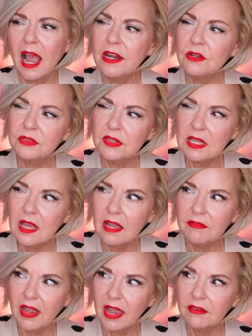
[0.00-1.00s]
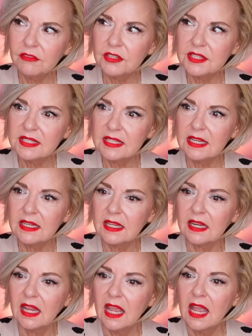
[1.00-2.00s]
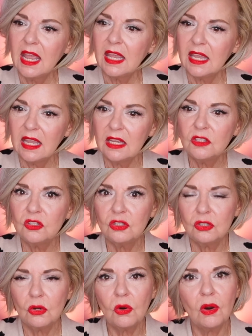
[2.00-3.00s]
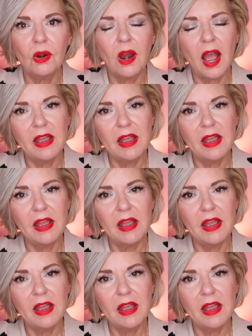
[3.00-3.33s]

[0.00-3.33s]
I don't think I've ever seen it in store.